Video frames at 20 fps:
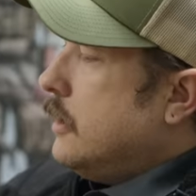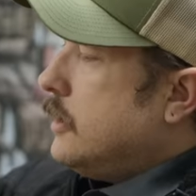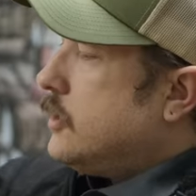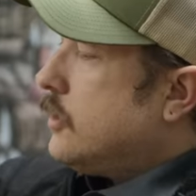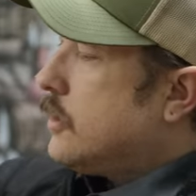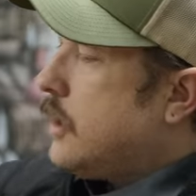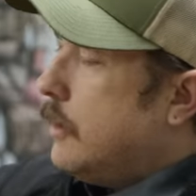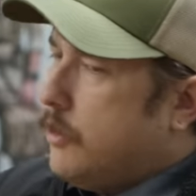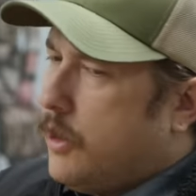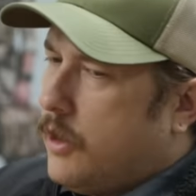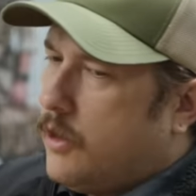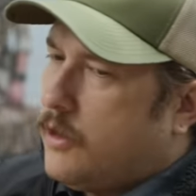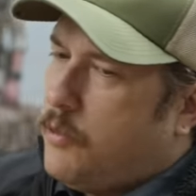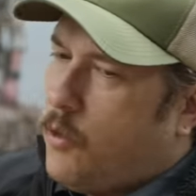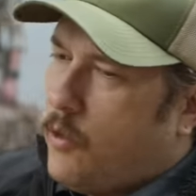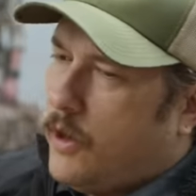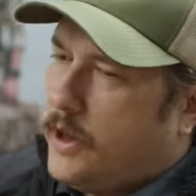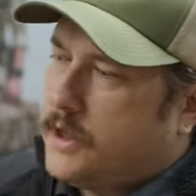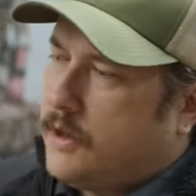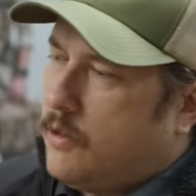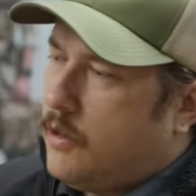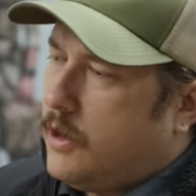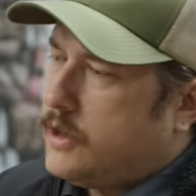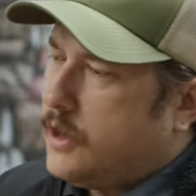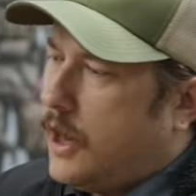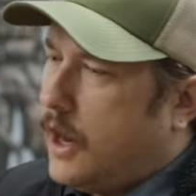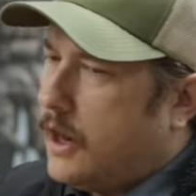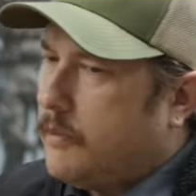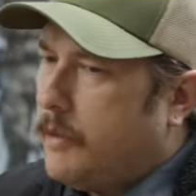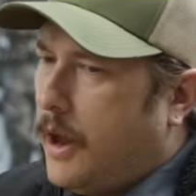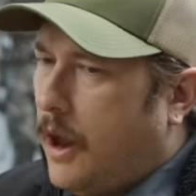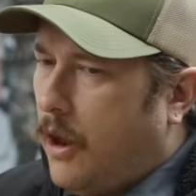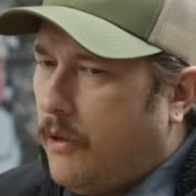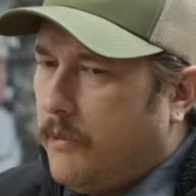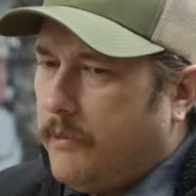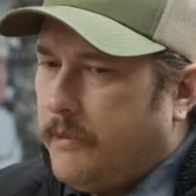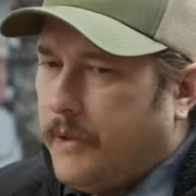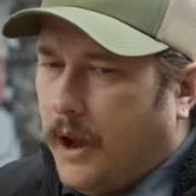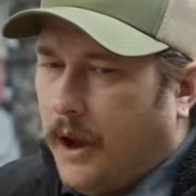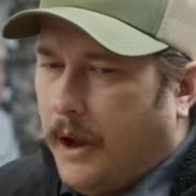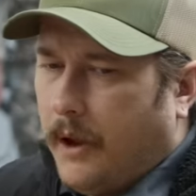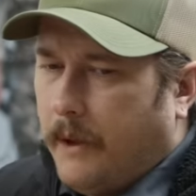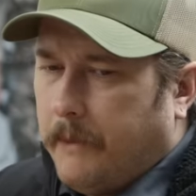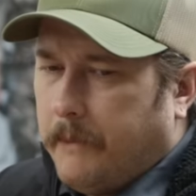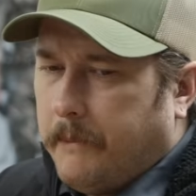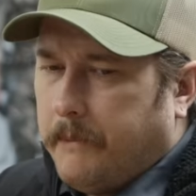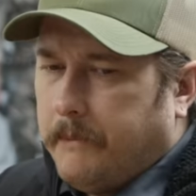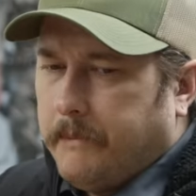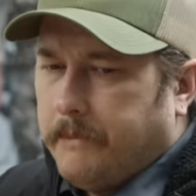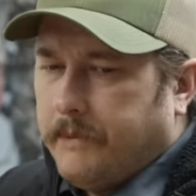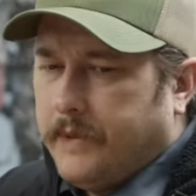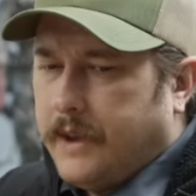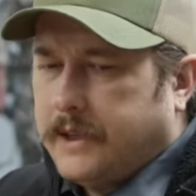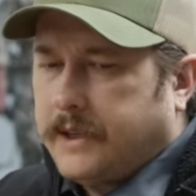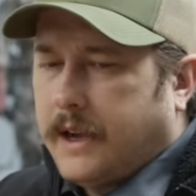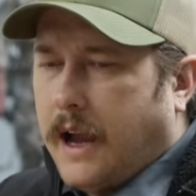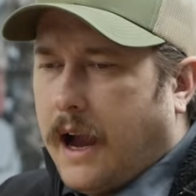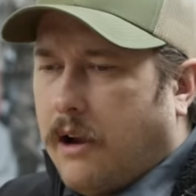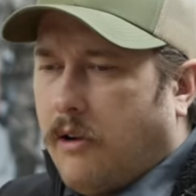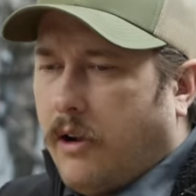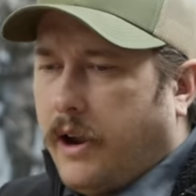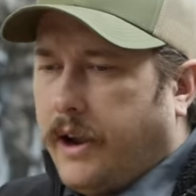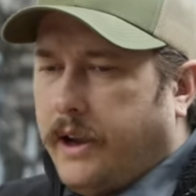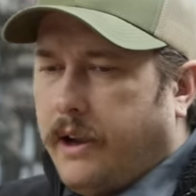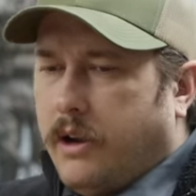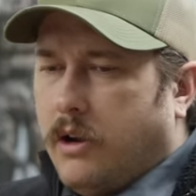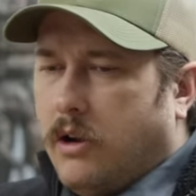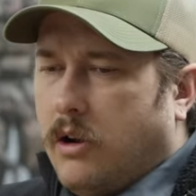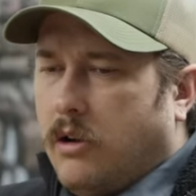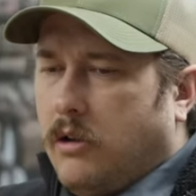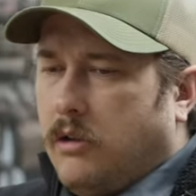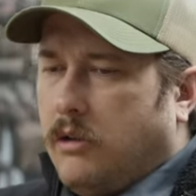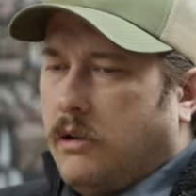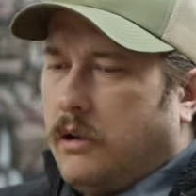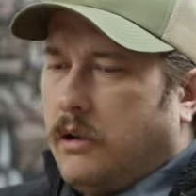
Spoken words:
So a couple other points I want to talk about. This guy right here,